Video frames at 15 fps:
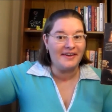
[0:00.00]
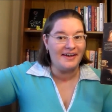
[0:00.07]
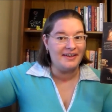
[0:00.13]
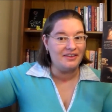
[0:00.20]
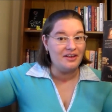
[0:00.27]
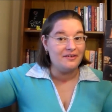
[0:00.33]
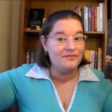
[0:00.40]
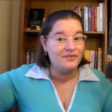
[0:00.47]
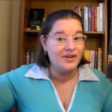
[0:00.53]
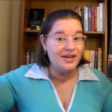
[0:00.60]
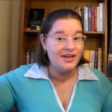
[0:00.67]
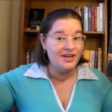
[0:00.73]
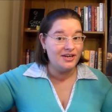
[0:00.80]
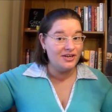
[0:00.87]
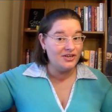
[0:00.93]
Like, I love
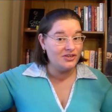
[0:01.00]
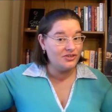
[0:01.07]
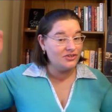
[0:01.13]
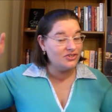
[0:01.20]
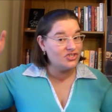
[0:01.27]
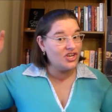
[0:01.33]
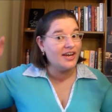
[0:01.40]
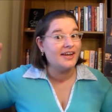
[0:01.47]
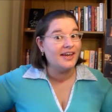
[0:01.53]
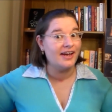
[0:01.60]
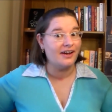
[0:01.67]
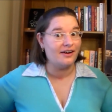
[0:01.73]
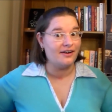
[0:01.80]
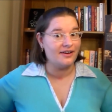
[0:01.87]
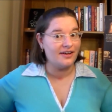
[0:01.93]
Jane
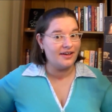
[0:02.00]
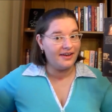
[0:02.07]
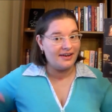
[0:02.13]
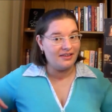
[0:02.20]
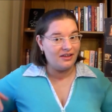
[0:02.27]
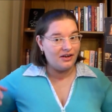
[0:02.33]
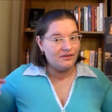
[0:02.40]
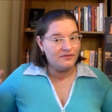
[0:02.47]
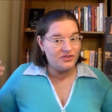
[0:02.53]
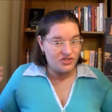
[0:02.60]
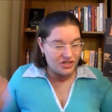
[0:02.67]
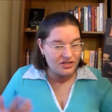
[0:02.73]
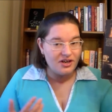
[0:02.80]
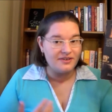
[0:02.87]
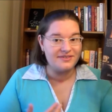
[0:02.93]
Eyre and I love
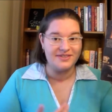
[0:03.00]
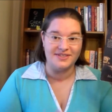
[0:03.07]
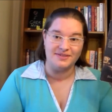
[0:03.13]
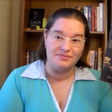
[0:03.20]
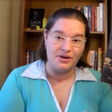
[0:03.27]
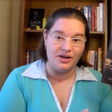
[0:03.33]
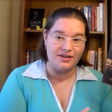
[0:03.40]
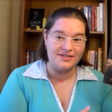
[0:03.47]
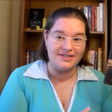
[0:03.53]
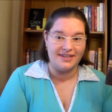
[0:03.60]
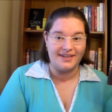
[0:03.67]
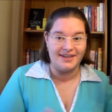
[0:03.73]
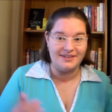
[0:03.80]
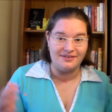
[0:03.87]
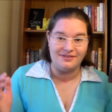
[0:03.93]
Jane Austen's books.
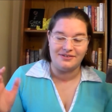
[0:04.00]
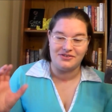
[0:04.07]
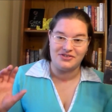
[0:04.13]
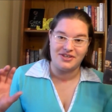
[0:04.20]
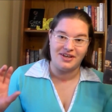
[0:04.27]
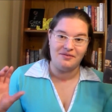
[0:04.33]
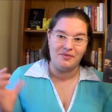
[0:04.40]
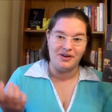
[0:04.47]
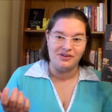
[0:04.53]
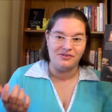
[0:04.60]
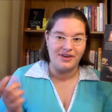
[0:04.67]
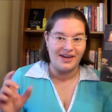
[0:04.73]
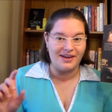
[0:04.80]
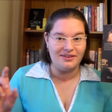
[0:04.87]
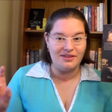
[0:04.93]
Like, I don't understand why
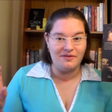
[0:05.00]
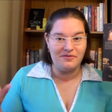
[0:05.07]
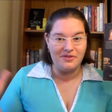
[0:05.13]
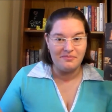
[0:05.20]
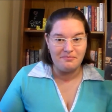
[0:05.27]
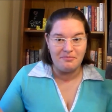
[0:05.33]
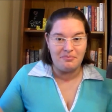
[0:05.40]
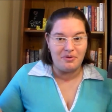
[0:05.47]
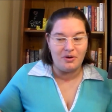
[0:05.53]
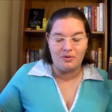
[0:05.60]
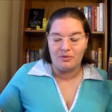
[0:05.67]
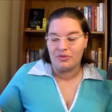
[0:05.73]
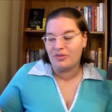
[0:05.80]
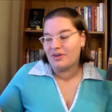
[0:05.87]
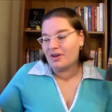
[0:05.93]
you can't love them
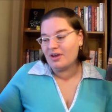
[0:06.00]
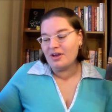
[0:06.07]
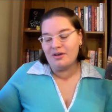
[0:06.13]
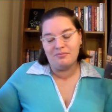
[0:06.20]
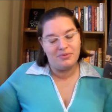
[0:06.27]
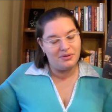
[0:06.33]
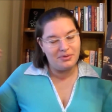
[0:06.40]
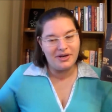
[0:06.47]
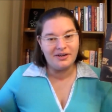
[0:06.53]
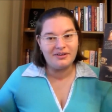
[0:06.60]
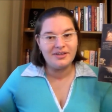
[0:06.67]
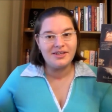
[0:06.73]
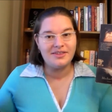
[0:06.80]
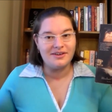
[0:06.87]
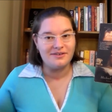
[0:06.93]
both. But
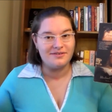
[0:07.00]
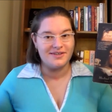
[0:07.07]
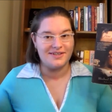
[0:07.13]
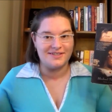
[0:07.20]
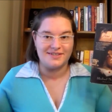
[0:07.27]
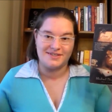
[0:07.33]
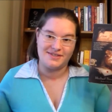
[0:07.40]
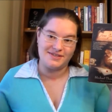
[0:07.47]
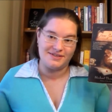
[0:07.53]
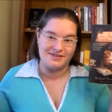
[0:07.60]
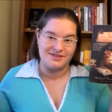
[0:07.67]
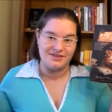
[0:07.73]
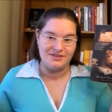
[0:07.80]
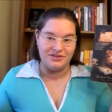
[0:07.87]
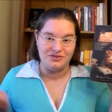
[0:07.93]
apparently there exists
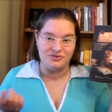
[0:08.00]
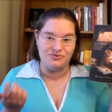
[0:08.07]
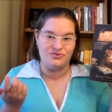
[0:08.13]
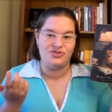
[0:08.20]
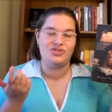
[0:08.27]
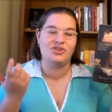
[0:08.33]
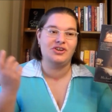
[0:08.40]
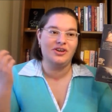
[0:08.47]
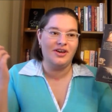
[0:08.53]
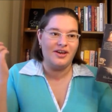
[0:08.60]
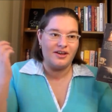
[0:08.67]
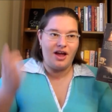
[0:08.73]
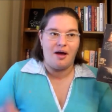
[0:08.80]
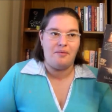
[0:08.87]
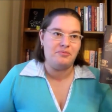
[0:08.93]
this huge
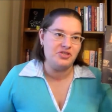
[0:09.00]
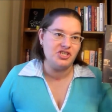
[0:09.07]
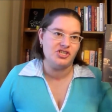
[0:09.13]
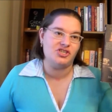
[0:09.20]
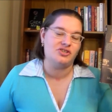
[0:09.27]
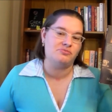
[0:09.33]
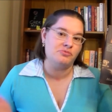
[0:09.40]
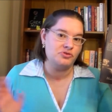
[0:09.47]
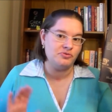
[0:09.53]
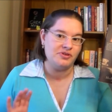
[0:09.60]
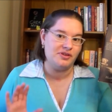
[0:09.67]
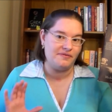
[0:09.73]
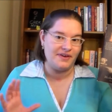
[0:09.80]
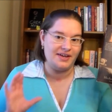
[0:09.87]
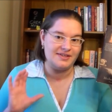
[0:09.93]
competition
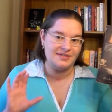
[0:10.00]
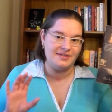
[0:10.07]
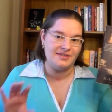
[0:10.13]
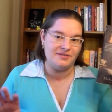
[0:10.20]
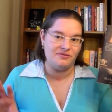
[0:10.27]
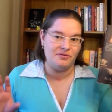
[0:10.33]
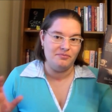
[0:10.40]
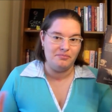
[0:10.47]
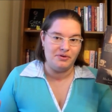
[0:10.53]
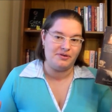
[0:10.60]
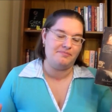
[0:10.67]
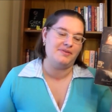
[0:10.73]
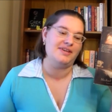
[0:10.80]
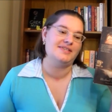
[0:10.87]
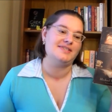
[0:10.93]
between the fans of the different
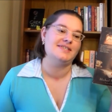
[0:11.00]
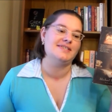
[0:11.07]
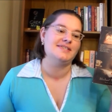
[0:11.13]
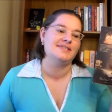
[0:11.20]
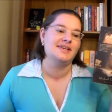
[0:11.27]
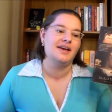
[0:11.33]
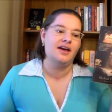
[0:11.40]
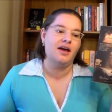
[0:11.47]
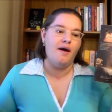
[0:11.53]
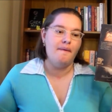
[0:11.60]
book bases.